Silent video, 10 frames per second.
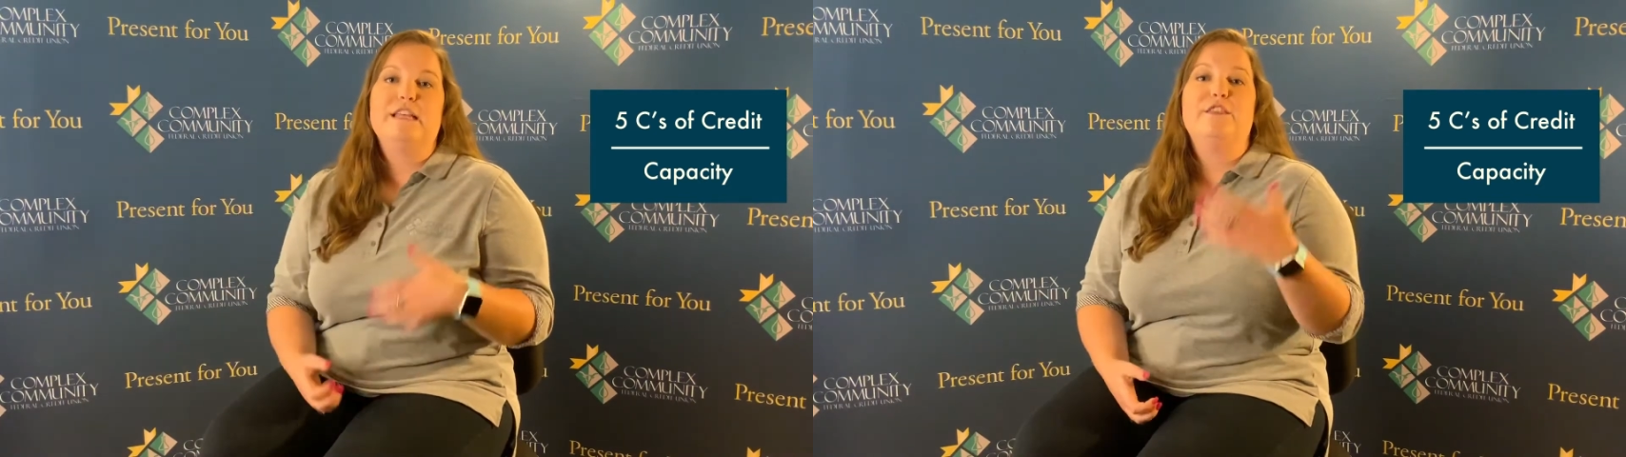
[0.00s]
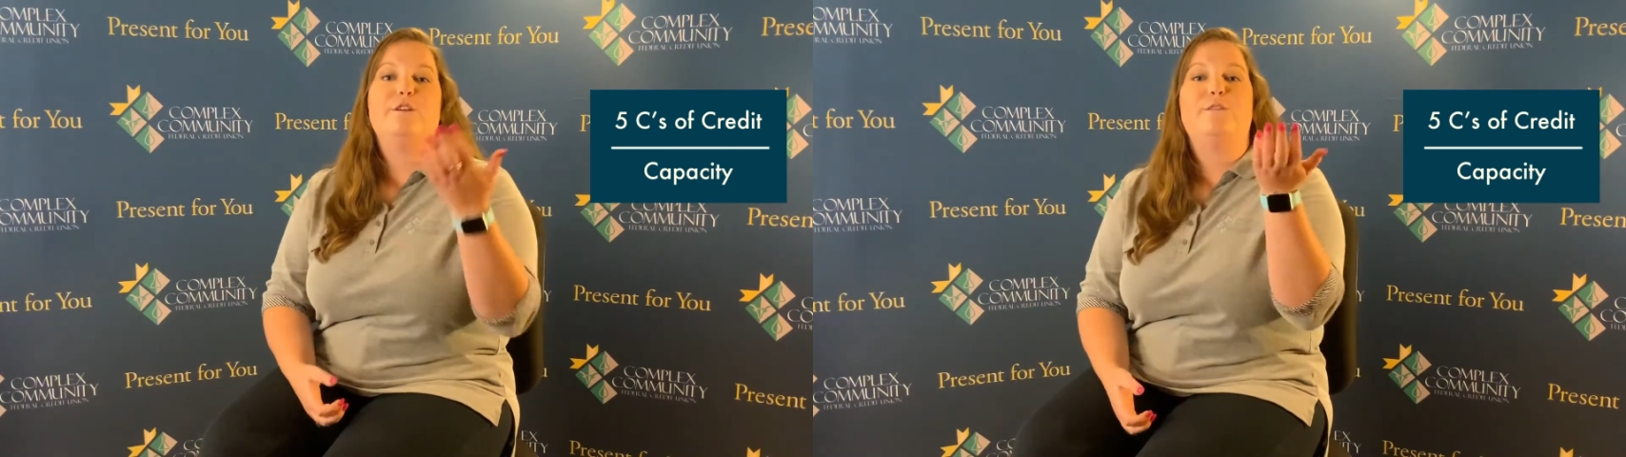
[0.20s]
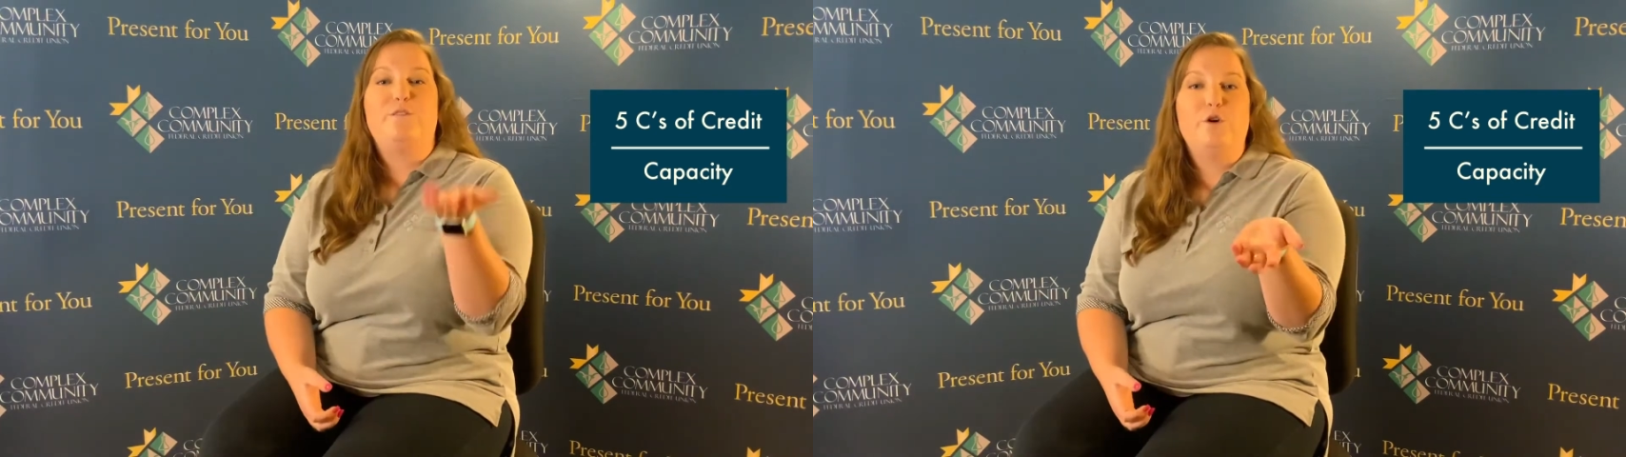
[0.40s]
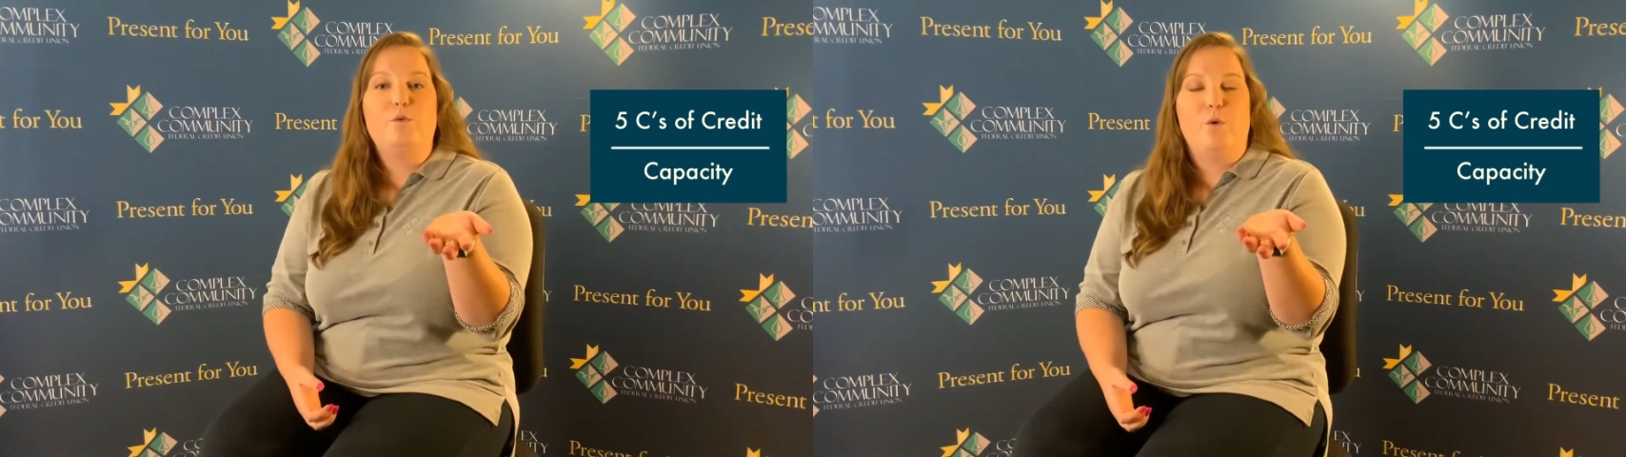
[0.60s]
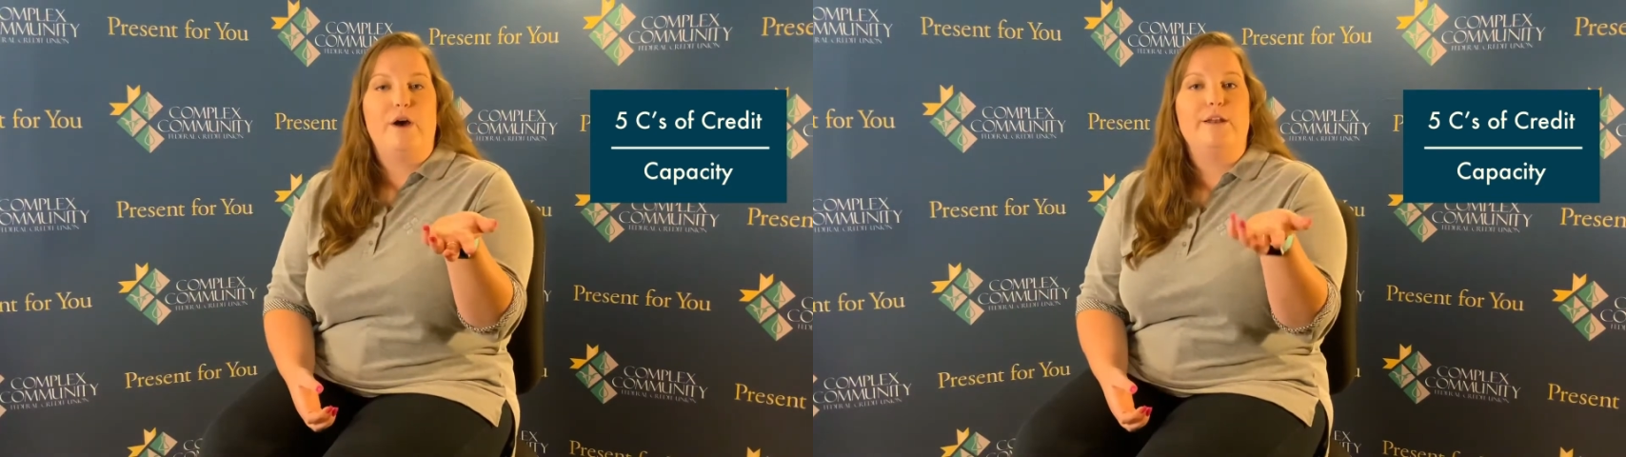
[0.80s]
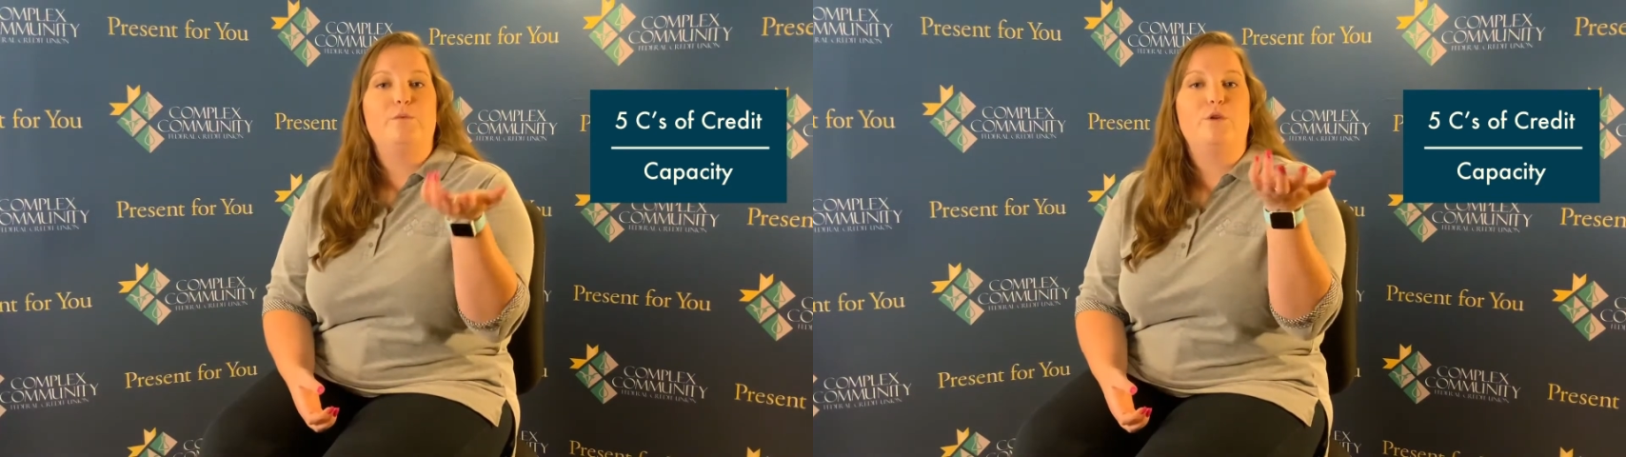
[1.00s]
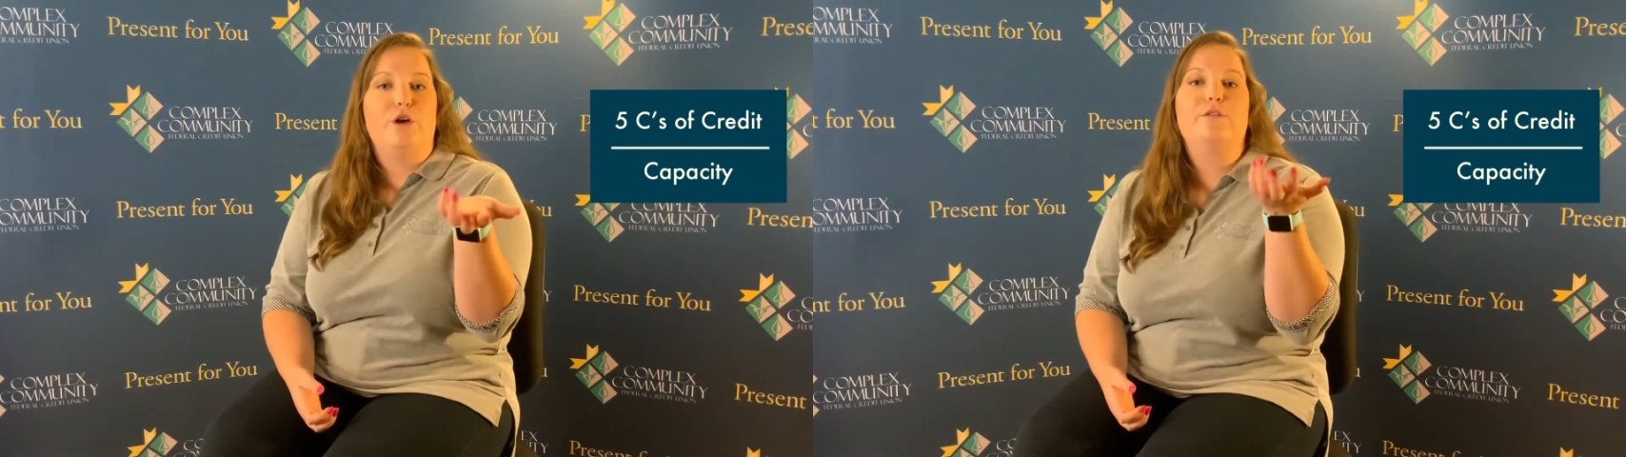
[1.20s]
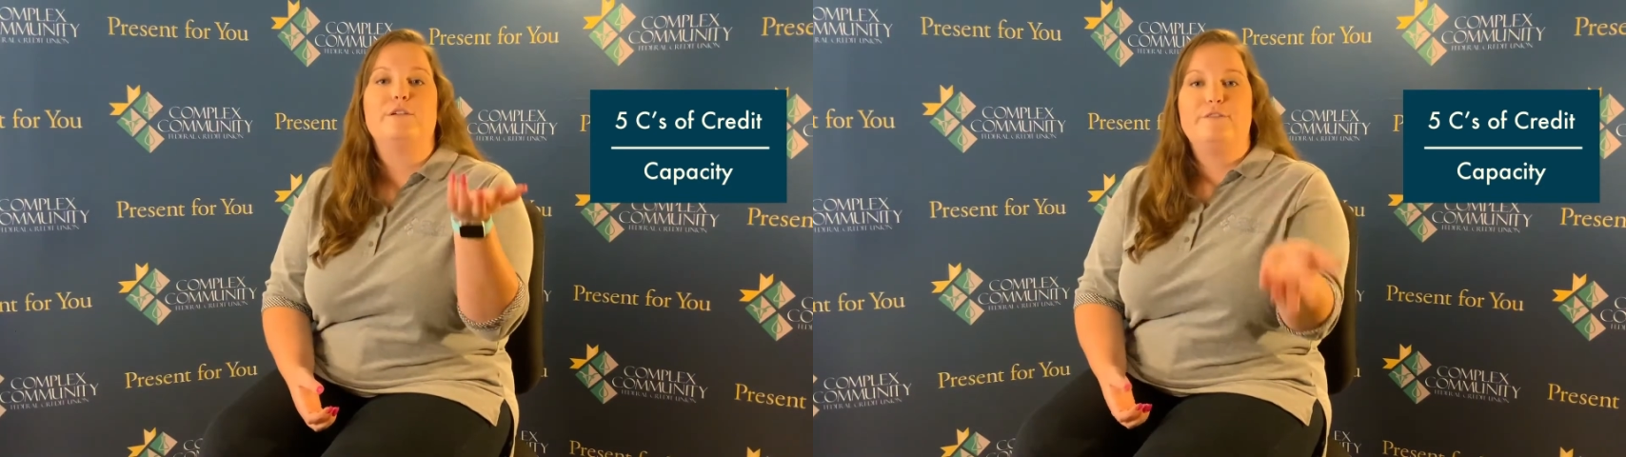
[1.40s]
the full one will
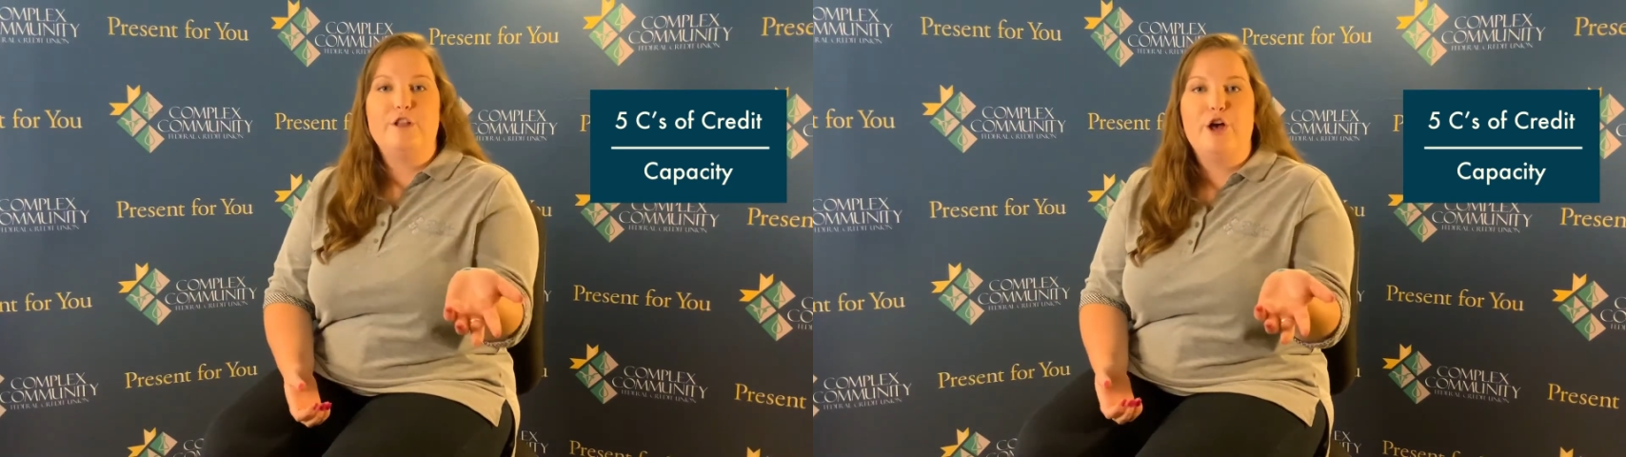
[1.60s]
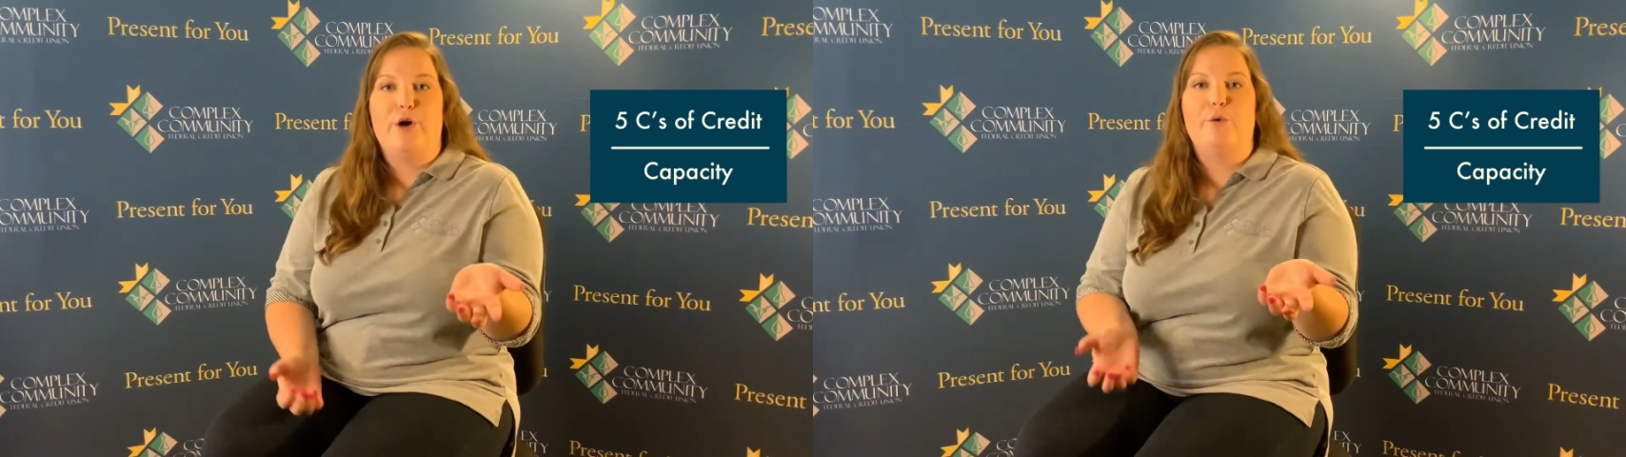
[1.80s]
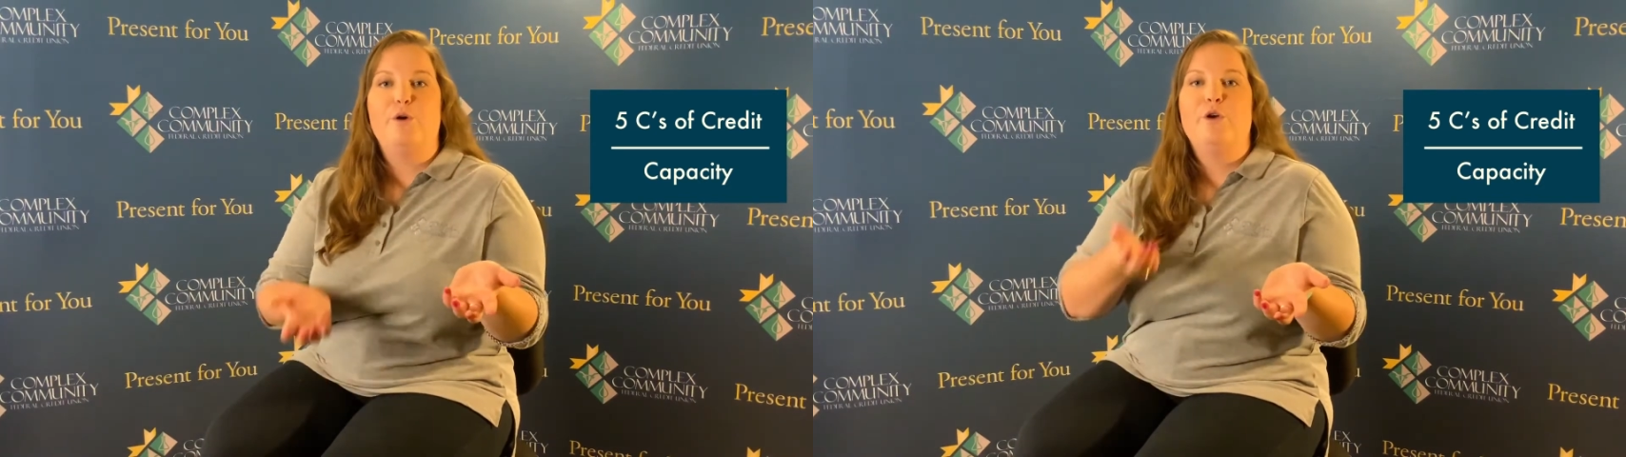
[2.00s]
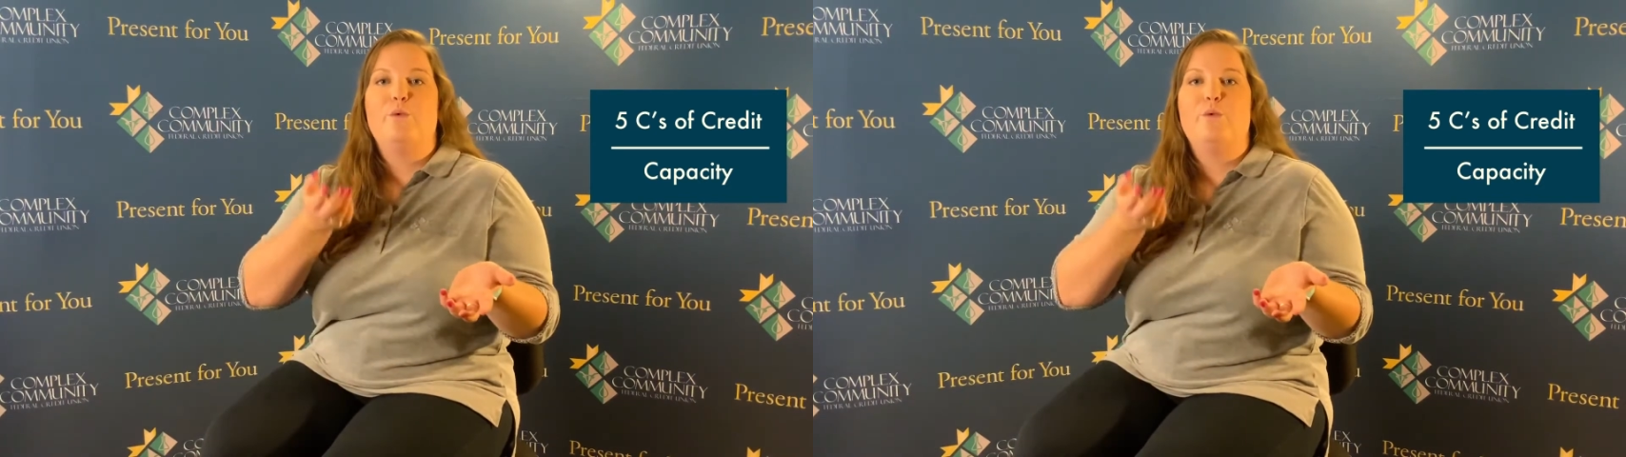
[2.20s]
overflow,